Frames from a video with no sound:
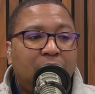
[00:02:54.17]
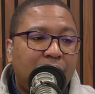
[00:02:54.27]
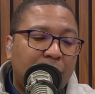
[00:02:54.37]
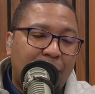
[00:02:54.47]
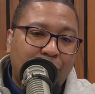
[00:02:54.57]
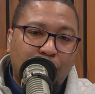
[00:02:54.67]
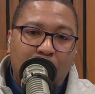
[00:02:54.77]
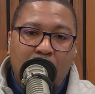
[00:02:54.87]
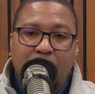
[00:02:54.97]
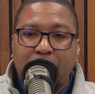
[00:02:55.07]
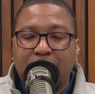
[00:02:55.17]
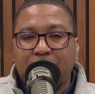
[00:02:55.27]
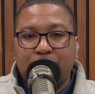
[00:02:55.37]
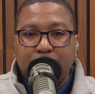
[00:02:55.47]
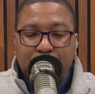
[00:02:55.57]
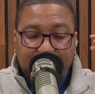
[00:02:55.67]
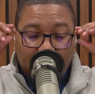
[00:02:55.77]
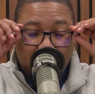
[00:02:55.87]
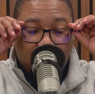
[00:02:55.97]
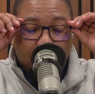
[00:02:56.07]
The Apostle Paul explains in Scripture,
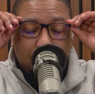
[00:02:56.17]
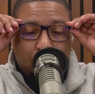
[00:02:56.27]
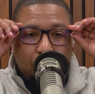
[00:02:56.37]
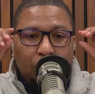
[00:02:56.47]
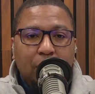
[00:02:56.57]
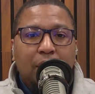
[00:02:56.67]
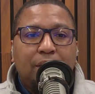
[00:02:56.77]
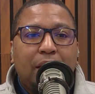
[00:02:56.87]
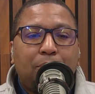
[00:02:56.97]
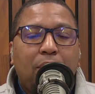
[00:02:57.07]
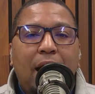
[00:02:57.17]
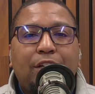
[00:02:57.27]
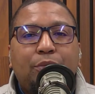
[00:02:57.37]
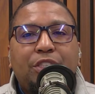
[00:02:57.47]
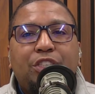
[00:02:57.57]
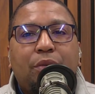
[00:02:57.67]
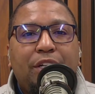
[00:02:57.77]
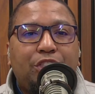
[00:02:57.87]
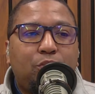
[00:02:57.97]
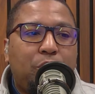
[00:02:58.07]
Ephesians chapter 2, that prior to
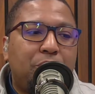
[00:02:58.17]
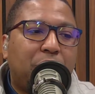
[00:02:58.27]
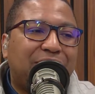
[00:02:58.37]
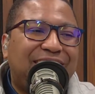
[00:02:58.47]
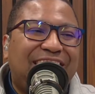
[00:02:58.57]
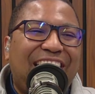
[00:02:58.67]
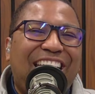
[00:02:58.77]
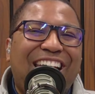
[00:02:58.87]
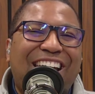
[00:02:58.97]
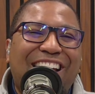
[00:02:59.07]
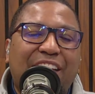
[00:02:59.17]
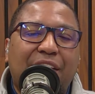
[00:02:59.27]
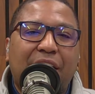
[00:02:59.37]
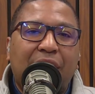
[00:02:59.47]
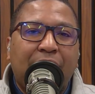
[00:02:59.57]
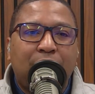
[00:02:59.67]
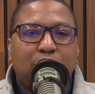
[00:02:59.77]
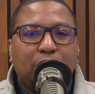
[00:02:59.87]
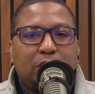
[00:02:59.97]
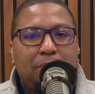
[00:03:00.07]
regeneration, we were dead in
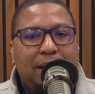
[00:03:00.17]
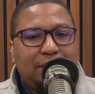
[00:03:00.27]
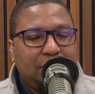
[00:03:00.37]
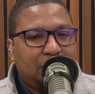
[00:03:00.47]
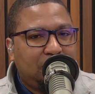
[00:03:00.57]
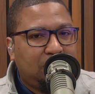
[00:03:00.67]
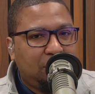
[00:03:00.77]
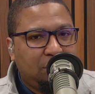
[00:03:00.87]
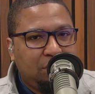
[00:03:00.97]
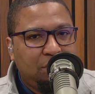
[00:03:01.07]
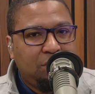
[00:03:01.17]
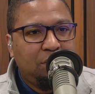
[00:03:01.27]
trespasses and sins.